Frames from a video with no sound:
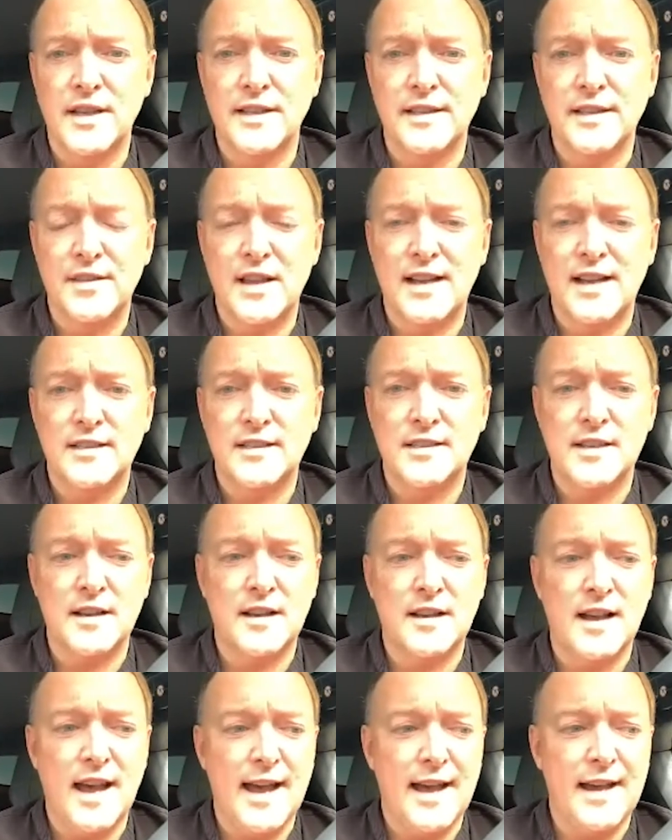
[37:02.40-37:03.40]
that
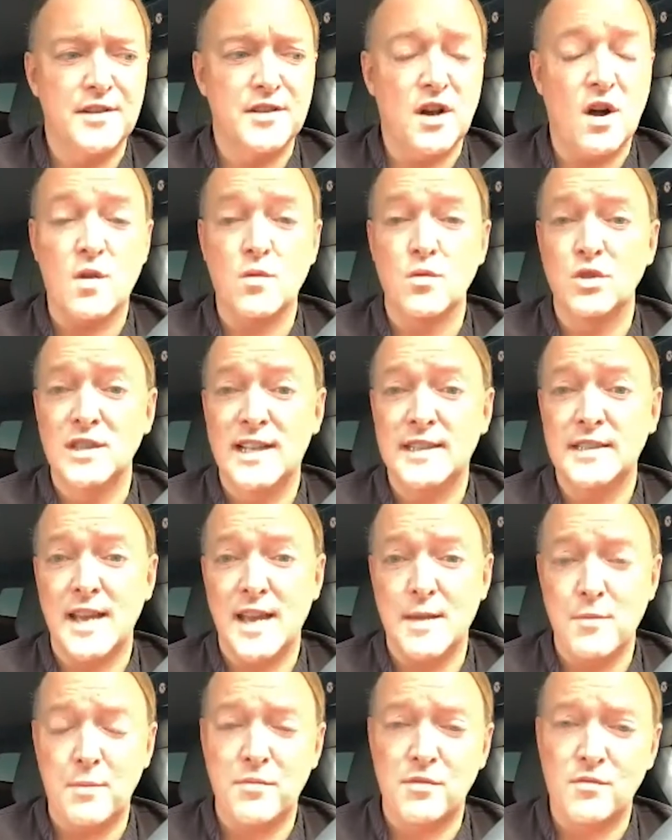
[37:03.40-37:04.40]
had our roulette
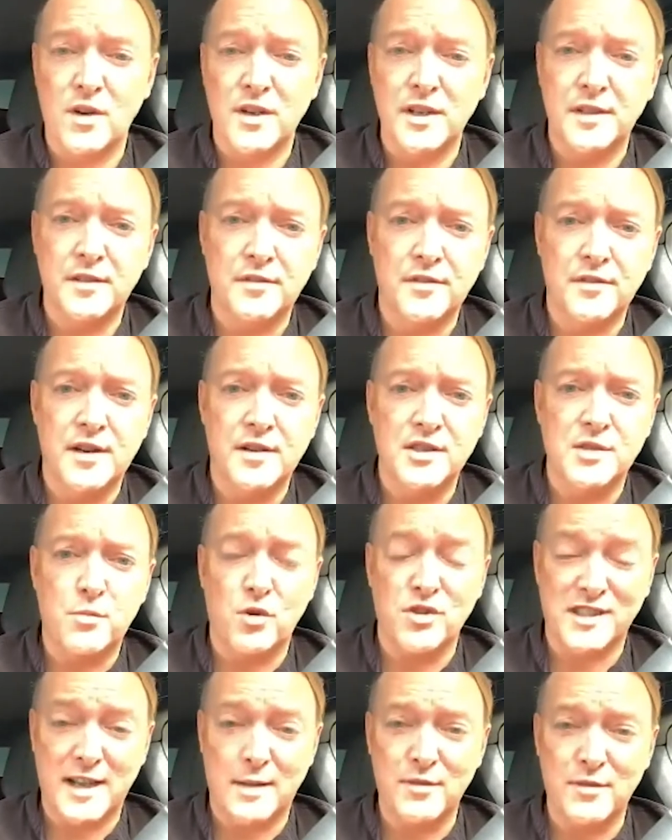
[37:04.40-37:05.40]
game up and running on their
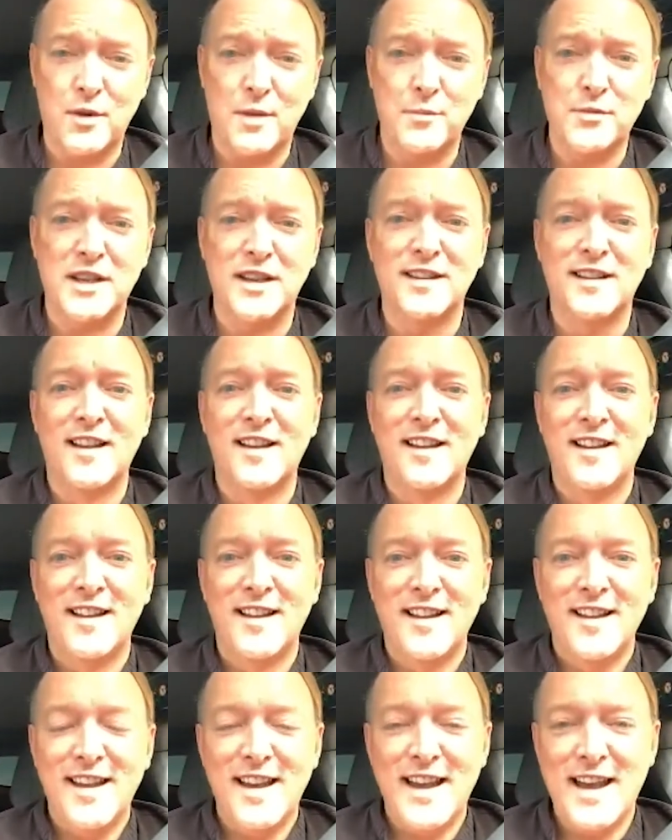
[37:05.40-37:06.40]
sports gambling website.
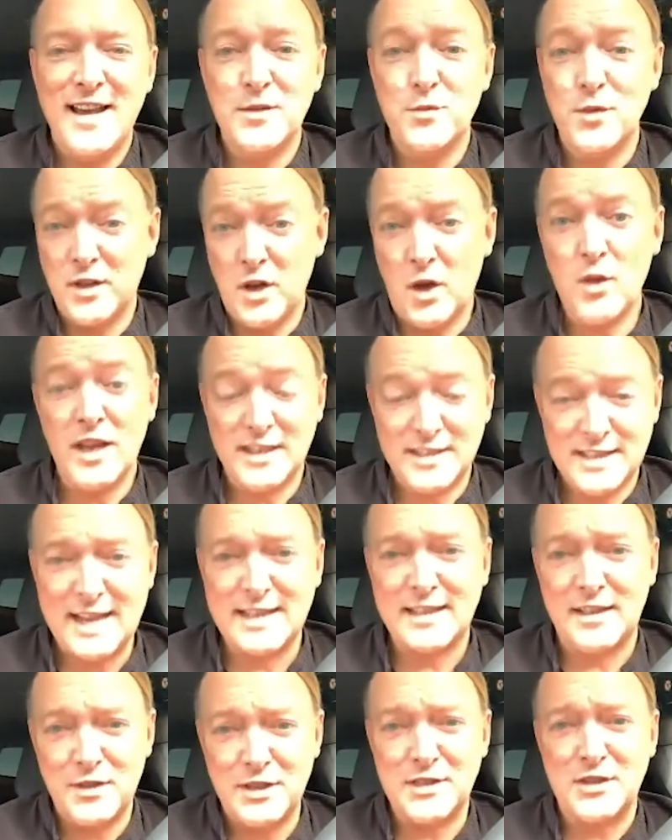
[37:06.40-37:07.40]
And we got
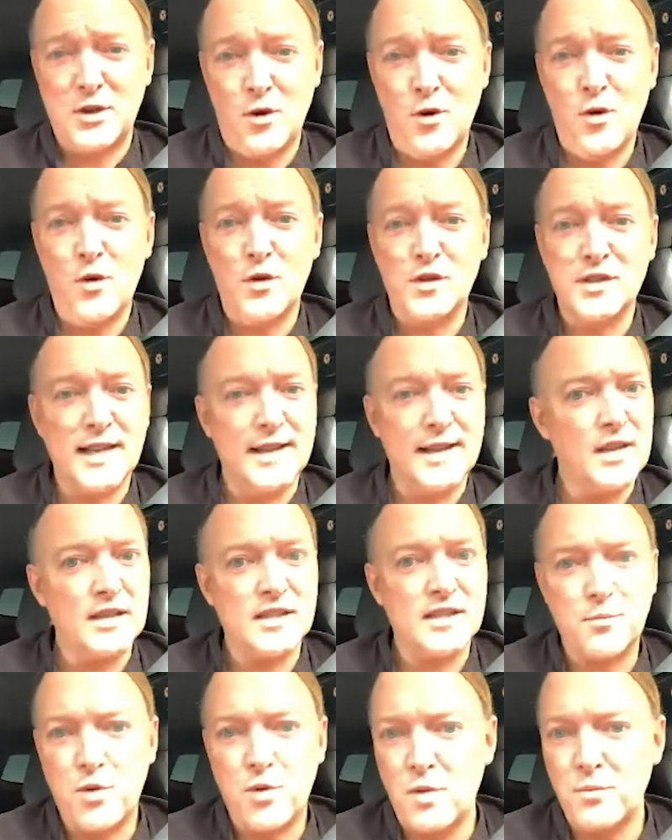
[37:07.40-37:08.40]
exactly this call saying,
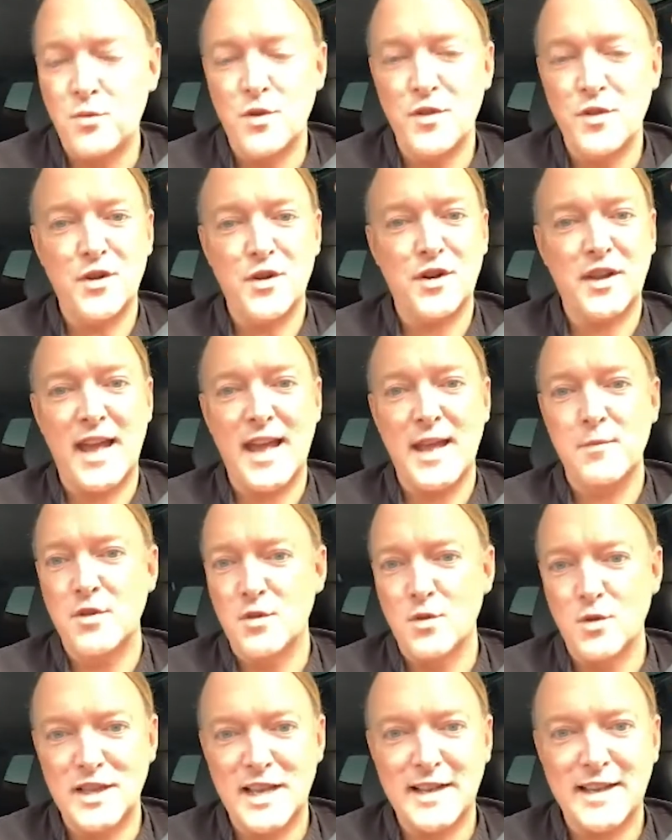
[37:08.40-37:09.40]
there's a problem with your game,
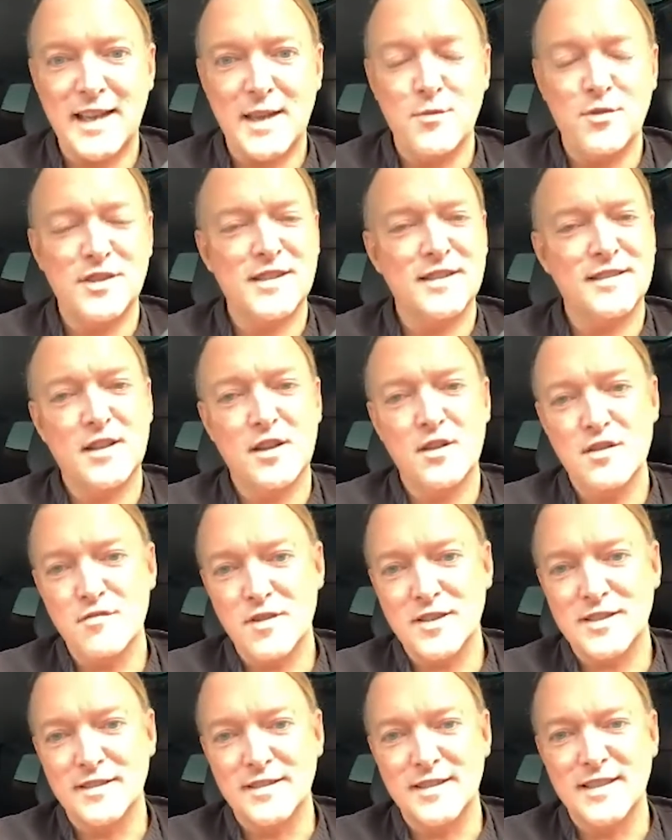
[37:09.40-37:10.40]
your roulette game. We said, no,
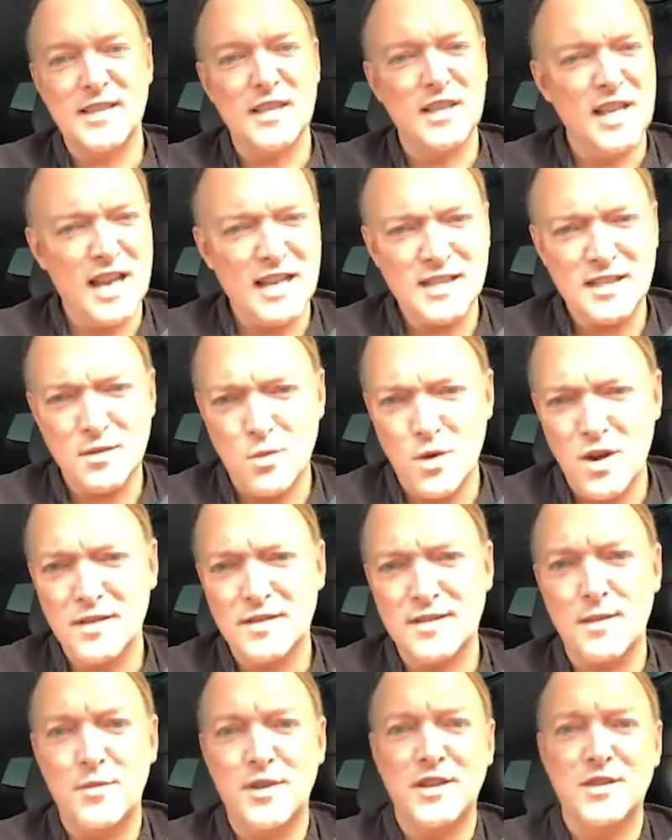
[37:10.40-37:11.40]
there isn't. They said, yes, there
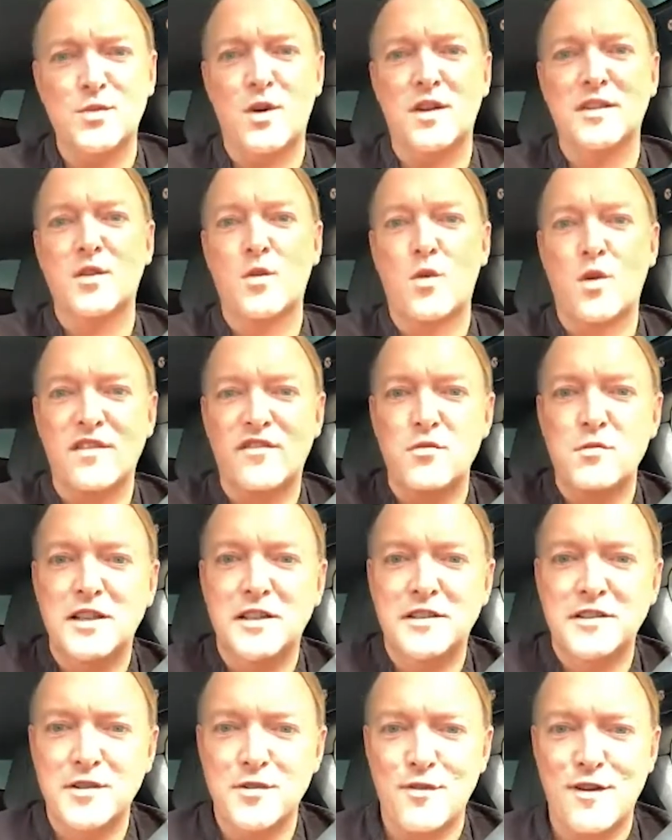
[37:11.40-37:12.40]
is. Somebody's won
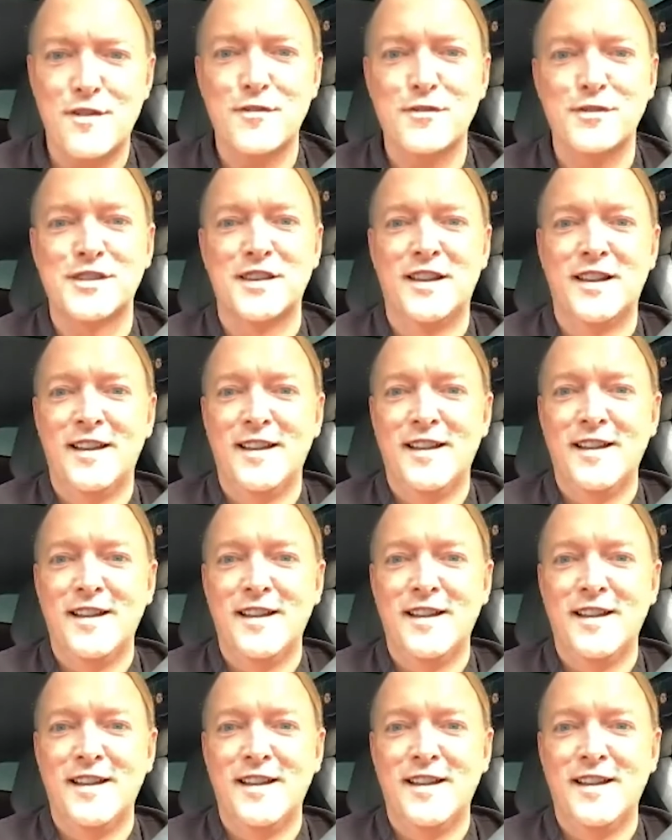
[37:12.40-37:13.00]
€250,000,